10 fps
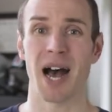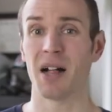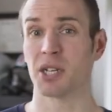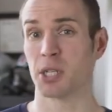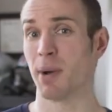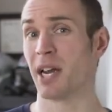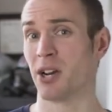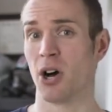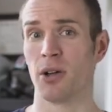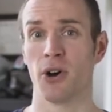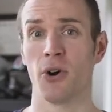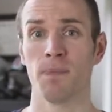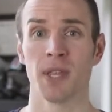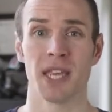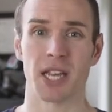I'll explain it all
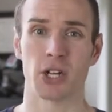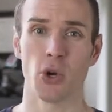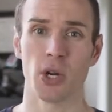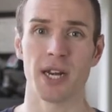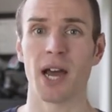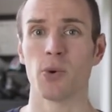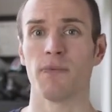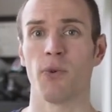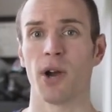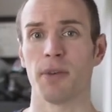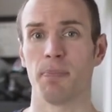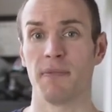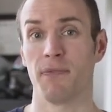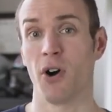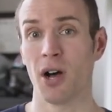though, including how to avoid the
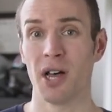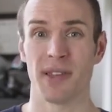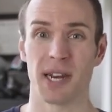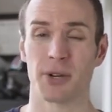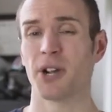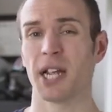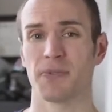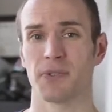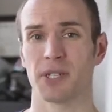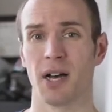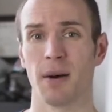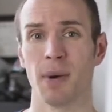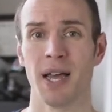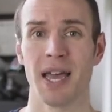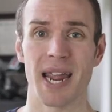pitfall that it creates for some.